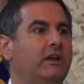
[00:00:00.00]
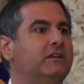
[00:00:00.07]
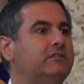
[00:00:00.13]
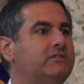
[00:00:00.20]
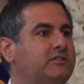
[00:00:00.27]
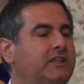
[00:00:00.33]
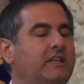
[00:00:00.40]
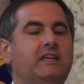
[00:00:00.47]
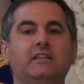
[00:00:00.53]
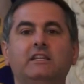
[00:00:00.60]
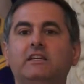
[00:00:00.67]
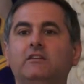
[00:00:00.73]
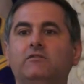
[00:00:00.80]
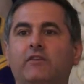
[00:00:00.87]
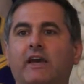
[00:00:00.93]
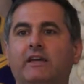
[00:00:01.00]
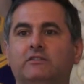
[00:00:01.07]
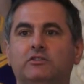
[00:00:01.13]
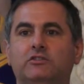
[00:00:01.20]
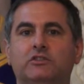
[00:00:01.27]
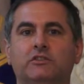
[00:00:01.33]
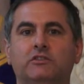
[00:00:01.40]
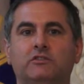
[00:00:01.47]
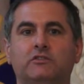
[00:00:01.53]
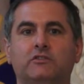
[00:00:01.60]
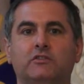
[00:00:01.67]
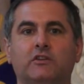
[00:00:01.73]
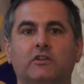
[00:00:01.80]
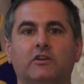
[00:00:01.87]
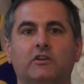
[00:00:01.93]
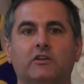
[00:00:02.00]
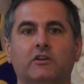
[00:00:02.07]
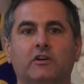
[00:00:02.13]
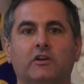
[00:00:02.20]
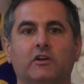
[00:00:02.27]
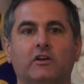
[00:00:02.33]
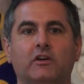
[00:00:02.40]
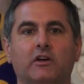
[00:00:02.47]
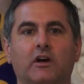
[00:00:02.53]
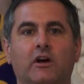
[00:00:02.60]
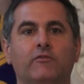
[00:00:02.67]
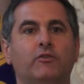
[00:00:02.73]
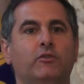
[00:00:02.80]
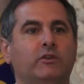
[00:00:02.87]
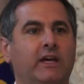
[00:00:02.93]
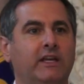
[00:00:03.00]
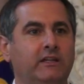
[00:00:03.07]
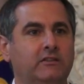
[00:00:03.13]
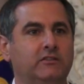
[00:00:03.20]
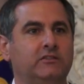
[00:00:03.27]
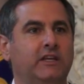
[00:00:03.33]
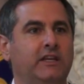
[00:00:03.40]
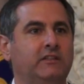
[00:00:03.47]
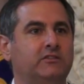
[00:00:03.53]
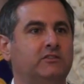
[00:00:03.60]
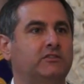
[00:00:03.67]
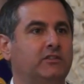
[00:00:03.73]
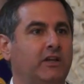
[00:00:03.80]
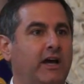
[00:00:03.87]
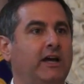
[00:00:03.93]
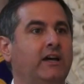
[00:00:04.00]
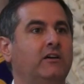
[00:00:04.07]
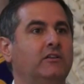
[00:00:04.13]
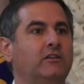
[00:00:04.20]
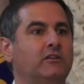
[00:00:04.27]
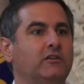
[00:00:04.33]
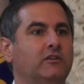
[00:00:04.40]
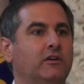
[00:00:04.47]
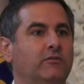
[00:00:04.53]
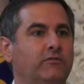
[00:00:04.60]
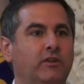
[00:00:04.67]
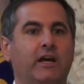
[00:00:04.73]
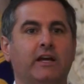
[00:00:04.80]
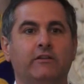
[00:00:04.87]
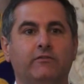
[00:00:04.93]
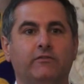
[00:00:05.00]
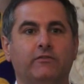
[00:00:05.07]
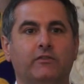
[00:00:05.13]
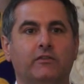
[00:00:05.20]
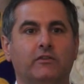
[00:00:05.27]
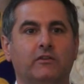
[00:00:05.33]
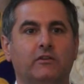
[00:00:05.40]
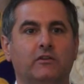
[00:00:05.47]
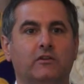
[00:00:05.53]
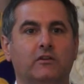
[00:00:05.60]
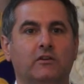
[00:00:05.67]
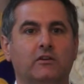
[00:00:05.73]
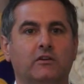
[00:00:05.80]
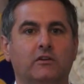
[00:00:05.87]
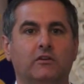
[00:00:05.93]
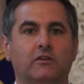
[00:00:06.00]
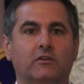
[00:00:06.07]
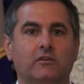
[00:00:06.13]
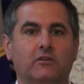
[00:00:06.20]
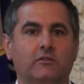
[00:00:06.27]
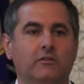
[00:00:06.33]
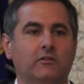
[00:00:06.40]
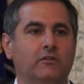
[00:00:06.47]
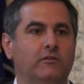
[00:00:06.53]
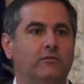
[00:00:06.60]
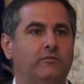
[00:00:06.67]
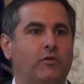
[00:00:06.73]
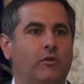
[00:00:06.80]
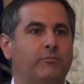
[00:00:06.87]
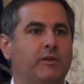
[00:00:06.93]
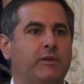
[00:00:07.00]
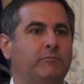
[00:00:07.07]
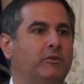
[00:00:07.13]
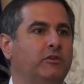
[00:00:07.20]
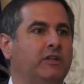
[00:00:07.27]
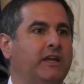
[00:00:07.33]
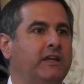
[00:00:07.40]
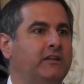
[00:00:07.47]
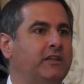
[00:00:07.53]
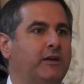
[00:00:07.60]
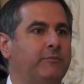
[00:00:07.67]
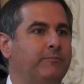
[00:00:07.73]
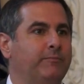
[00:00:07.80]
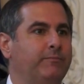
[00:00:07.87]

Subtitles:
see the advantages of the United States style of life for people like them.